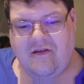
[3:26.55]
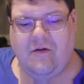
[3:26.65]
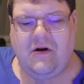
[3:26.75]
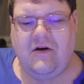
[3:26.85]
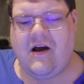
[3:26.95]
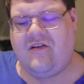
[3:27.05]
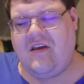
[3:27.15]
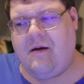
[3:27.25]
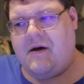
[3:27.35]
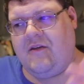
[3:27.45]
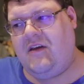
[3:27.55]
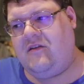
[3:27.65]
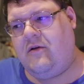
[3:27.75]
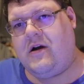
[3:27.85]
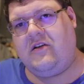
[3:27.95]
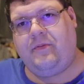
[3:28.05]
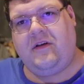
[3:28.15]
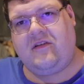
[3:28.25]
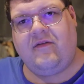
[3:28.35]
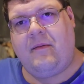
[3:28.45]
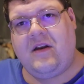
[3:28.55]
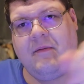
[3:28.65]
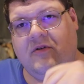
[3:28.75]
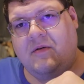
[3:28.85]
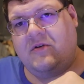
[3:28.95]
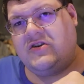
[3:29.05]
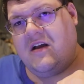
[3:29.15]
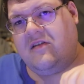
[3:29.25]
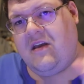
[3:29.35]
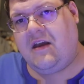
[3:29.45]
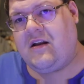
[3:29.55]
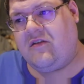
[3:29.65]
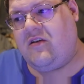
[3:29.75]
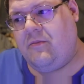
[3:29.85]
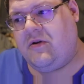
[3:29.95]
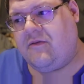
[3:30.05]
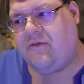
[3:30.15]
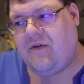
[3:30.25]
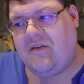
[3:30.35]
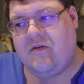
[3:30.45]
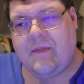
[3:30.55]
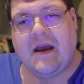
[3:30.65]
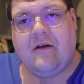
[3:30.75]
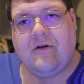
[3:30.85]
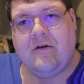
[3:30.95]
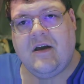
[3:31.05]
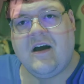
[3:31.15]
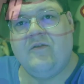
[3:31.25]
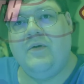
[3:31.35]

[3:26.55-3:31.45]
So what do you guys think about these new cards? Please leave a comment down below, tell me what you guys think, and I'll see your beautiful faces back here later in the day, guys.